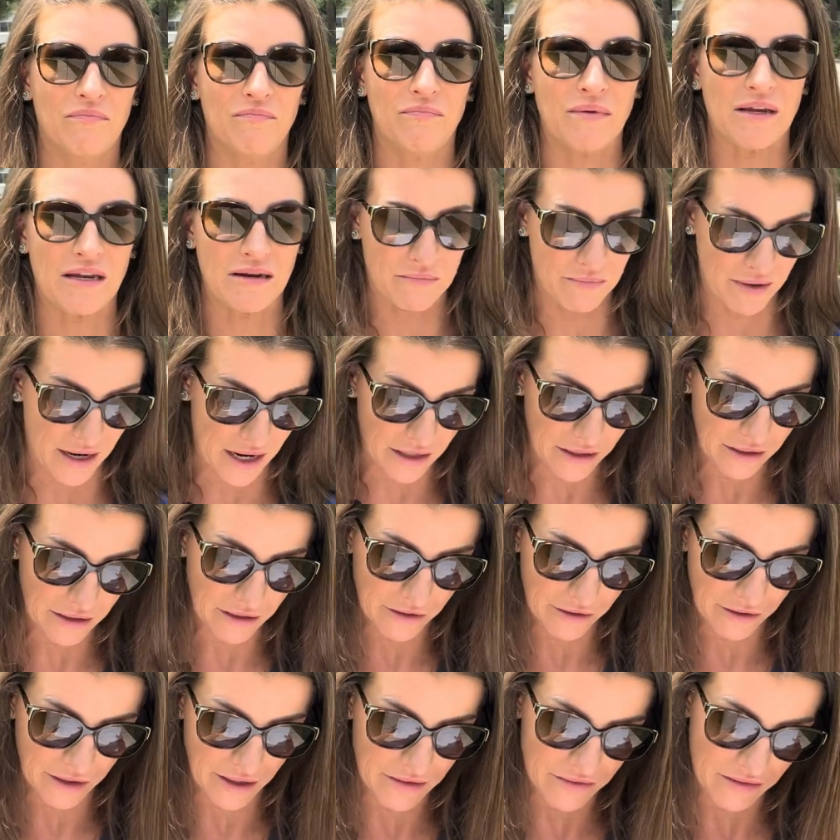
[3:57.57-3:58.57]
being back
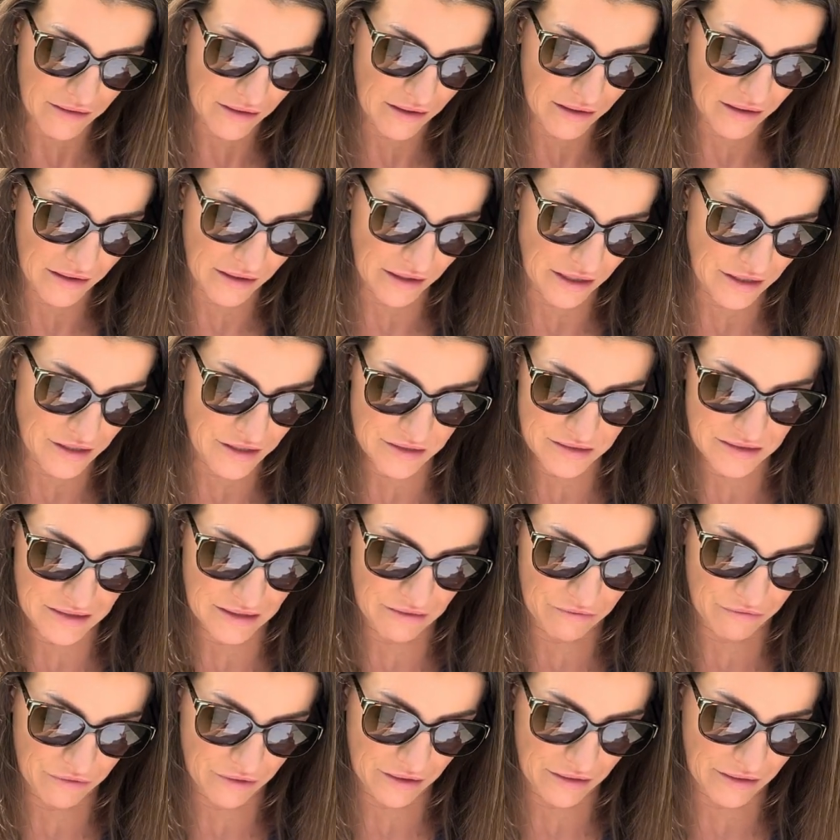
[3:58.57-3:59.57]
here, I think. I
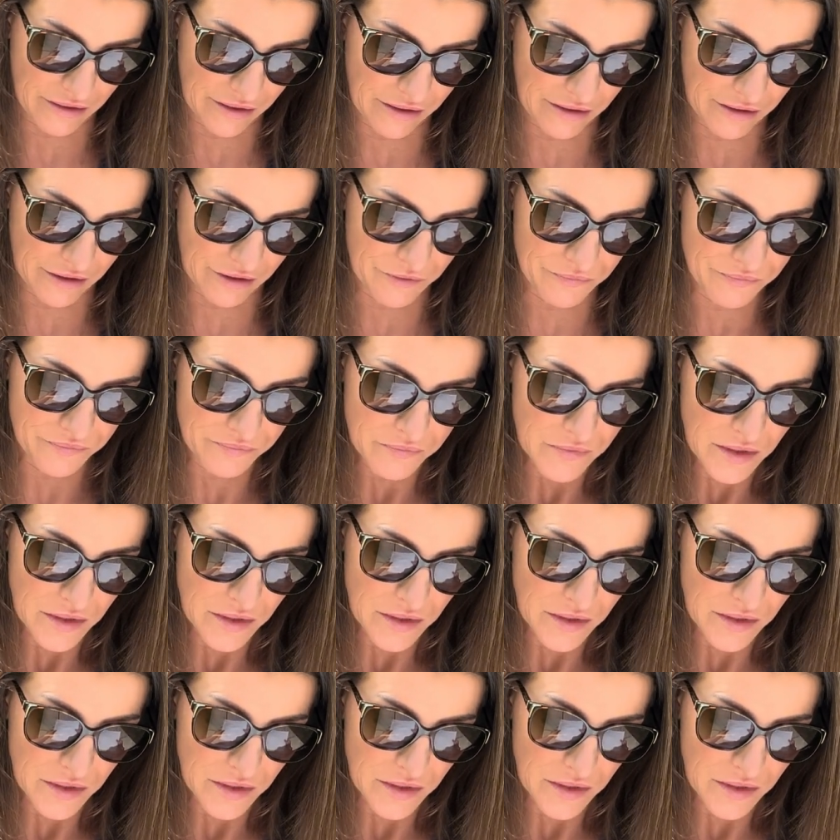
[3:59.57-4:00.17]
really like it.